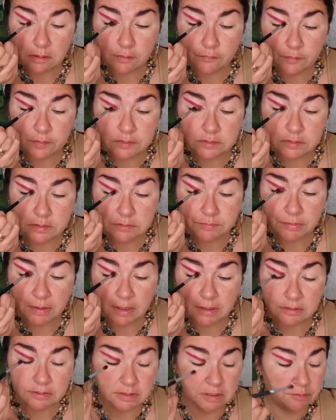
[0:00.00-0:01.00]
if it's this
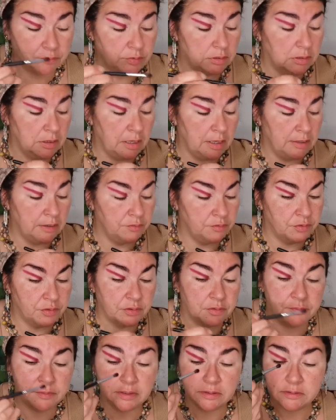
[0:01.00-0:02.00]
palette, I really highly
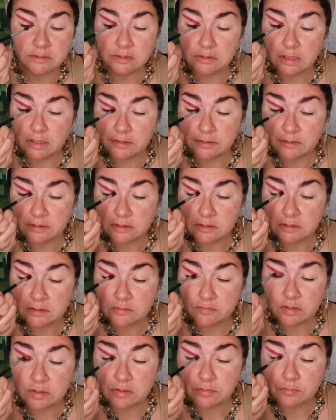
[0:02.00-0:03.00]
recommend it. I think
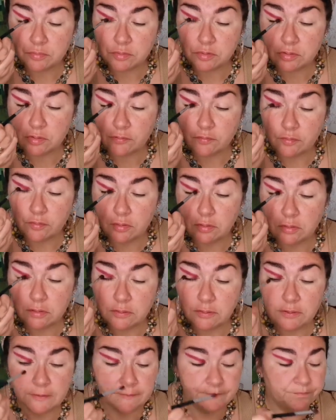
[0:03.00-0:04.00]
it's very beautiful.
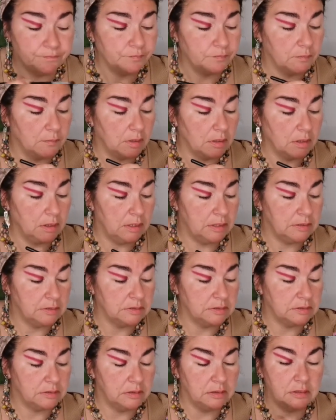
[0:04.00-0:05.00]

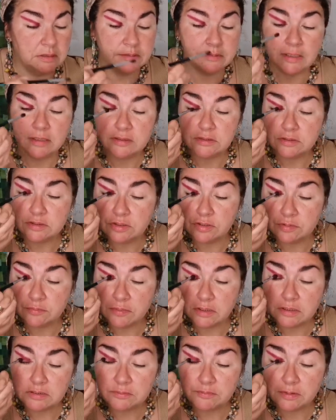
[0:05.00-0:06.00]
There's nice
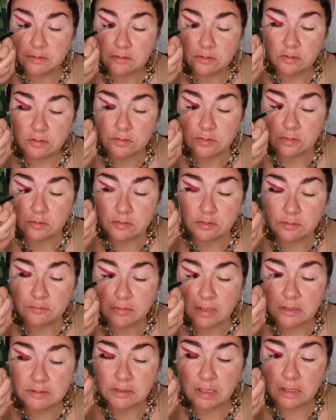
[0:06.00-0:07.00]
shimmers, but also the
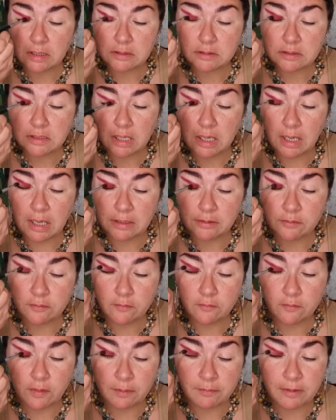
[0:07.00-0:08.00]
mattes are kind
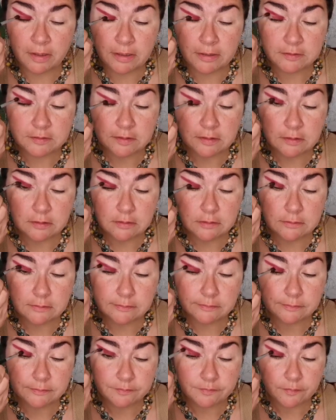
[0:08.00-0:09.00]
of amazing.
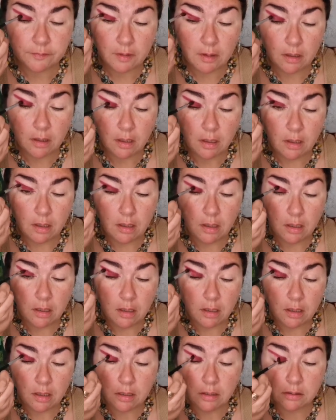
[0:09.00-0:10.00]

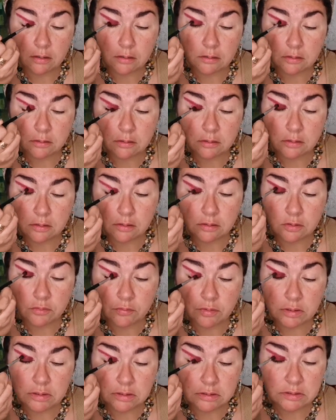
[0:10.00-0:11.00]
And
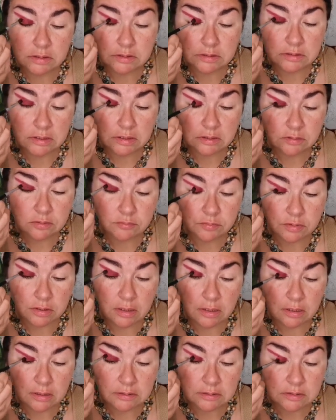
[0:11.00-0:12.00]
quickly they start to
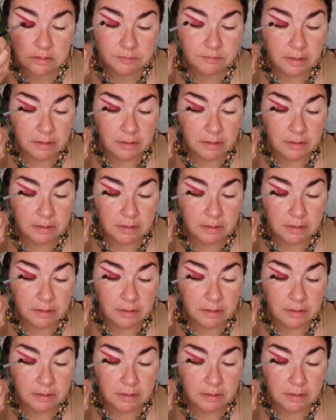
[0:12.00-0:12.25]
be like,